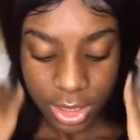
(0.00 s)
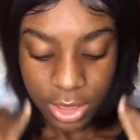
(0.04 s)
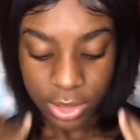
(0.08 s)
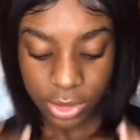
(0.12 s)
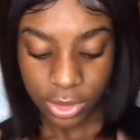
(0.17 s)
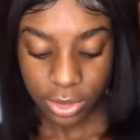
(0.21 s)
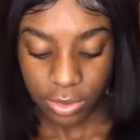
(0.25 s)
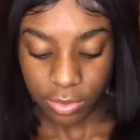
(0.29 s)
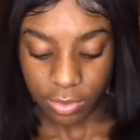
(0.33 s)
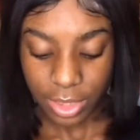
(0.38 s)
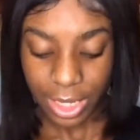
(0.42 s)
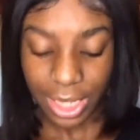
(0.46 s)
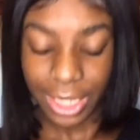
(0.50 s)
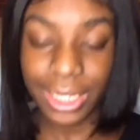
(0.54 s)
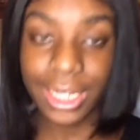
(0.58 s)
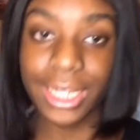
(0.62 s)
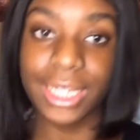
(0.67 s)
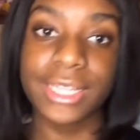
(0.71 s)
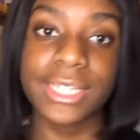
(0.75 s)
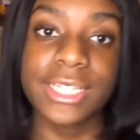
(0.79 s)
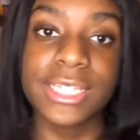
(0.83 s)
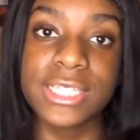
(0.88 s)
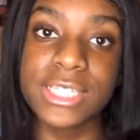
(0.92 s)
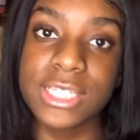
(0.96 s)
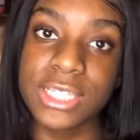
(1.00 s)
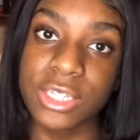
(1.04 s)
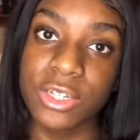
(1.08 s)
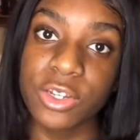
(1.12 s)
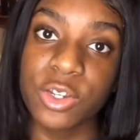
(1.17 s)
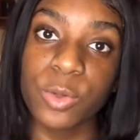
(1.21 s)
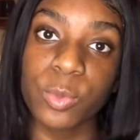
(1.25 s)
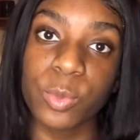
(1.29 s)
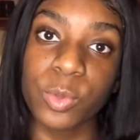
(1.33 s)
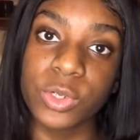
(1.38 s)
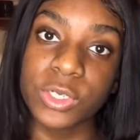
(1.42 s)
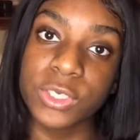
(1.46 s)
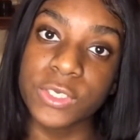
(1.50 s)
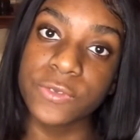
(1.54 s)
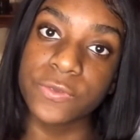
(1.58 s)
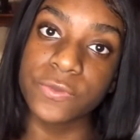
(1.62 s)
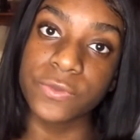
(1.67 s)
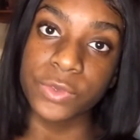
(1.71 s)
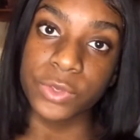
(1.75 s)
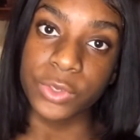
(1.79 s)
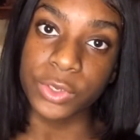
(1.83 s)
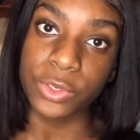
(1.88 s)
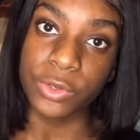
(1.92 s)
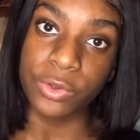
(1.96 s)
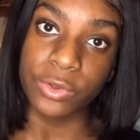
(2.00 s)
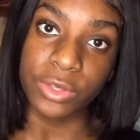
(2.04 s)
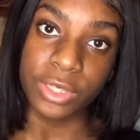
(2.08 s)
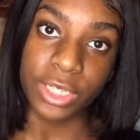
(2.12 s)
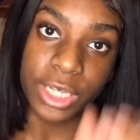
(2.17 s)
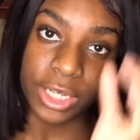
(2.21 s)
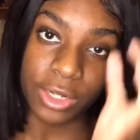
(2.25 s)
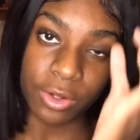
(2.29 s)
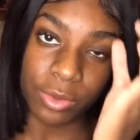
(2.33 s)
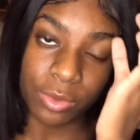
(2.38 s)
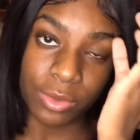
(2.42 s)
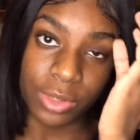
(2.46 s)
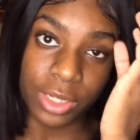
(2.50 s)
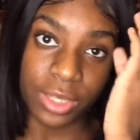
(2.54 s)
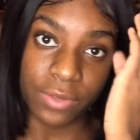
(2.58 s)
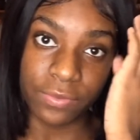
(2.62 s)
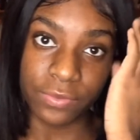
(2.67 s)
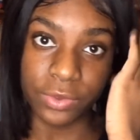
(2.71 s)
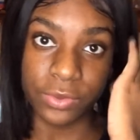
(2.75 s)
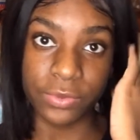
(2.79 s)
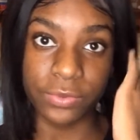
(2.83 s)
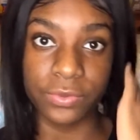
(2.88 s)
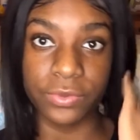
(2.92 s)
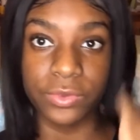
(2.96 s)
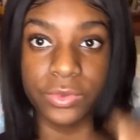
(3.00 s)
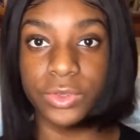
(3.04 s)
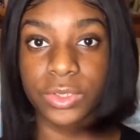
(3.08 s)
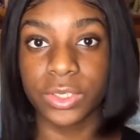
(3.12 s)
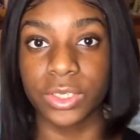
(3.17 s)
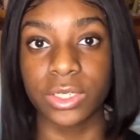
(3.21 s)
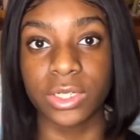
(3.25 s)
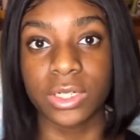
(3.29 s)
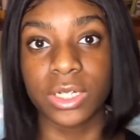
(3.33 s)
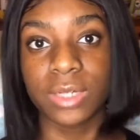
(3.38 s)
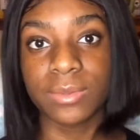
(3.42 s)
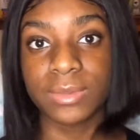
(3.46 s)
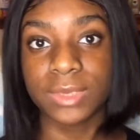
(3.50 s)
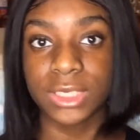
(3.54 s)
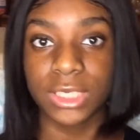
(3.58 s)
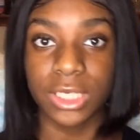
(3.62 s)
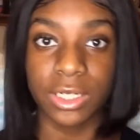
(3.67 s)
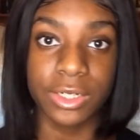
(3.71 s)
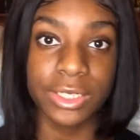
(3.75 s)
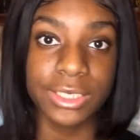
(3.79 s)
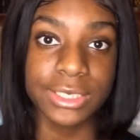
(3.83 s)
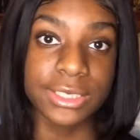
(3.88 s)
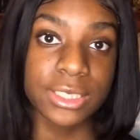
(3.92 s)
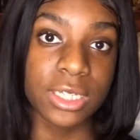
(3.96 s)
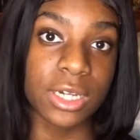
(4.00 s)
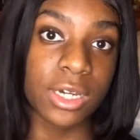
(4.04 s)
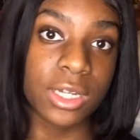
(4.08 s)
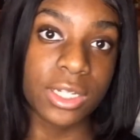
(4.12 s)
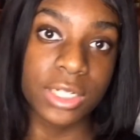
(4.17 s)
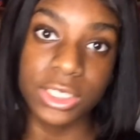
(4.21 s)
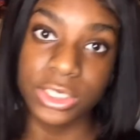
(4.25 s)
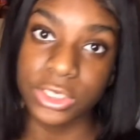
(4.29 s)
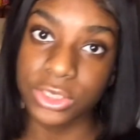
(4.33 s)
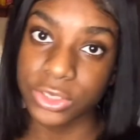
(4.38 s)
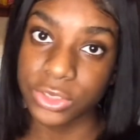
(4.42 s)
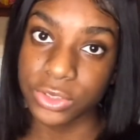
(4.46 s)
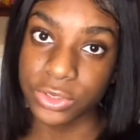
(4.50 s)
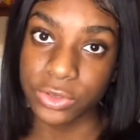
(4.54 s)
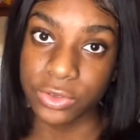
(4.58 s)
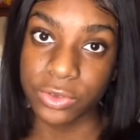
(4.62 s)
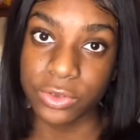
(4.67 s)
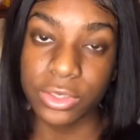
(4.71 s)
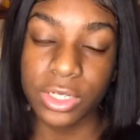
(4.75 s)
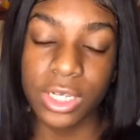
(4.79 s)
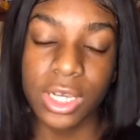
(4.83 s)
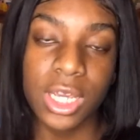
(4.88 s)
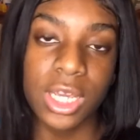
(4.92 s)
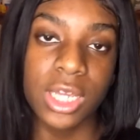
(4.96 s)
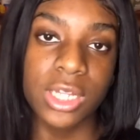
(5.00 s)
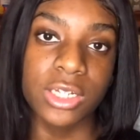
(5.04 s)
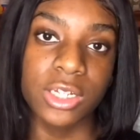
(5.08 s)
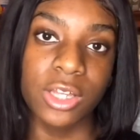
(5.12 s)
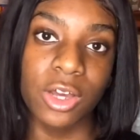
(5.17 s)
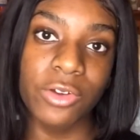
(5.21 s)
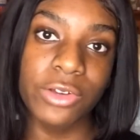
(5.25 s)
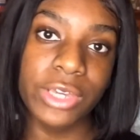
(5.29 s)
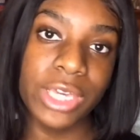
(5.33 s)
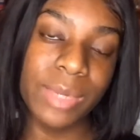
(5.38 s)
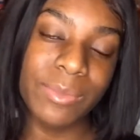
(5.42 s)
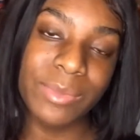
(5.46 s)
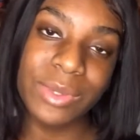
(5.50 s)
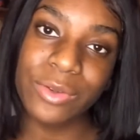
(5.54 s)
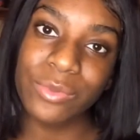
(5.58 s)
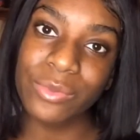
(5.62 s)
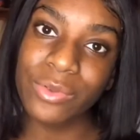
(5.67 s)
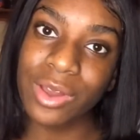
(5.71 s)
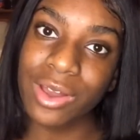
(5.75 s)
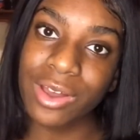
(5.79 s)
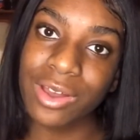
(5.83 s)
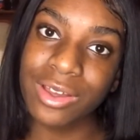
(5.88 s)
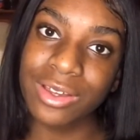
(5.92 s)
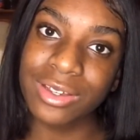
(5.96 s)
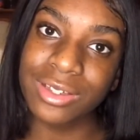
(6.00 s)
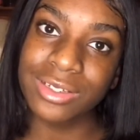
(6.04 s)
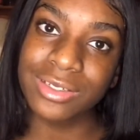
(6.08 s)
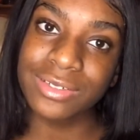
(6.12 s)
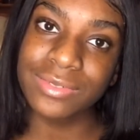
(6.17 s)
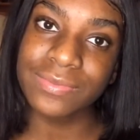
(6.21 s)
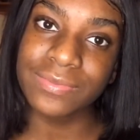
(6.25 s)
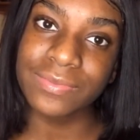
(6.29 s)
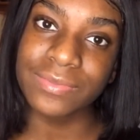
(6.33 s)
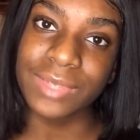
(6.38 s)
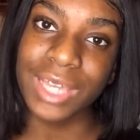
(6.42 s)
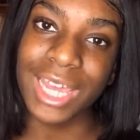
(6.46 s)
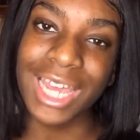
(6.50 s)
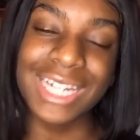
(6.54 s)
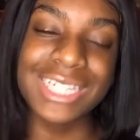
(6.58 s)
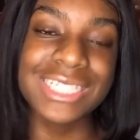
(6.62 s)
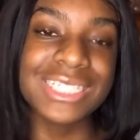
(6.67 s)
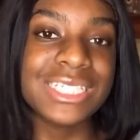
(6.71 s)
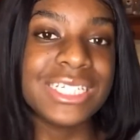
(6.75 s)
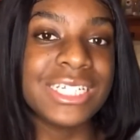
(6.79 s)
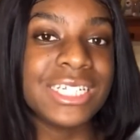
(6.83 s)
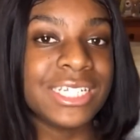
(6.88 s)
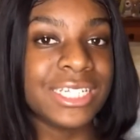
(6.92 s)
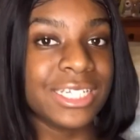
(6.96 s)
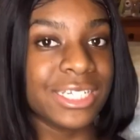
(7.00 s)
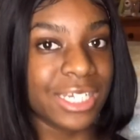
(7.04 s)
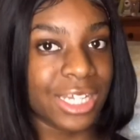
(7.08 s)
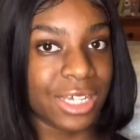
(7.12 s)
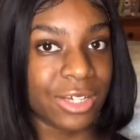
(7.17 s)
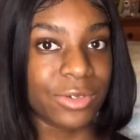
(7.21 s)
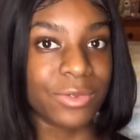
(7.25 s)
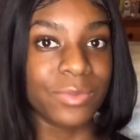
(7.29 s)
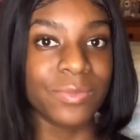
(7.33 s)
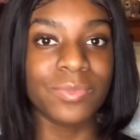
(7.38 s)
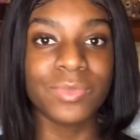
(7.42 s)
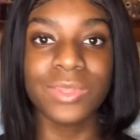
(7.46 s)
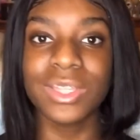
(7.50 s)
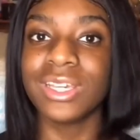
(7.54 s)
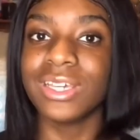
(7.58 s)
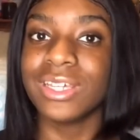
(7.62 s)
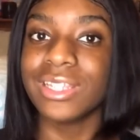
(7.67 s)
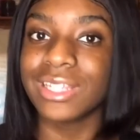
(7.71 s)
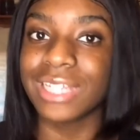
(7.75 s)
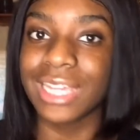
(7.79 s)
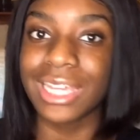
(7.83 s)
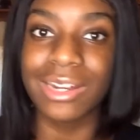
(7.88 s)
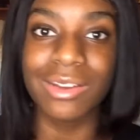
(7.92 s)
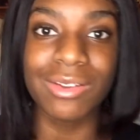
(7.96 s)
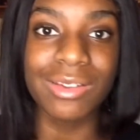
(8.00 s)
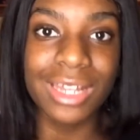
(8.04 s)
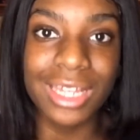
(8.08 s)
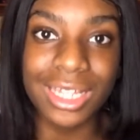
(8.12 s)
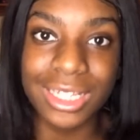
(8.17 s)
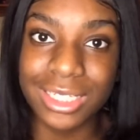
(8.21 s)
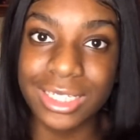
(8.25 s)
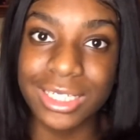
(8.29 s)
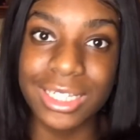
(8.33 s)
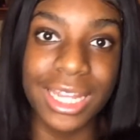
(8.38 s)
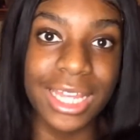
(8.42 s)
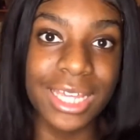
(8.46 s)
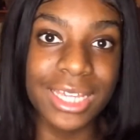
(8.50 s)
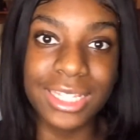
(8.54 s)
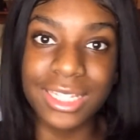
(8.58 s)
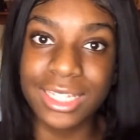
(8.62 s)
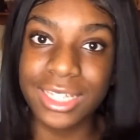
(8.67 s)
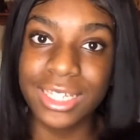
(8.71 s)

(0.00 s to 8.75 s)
Do not let these senior boys fool you. They don't love you for real. I'm sorry, it's the honest truth. Don't get me wrong. Actually, no. They don't like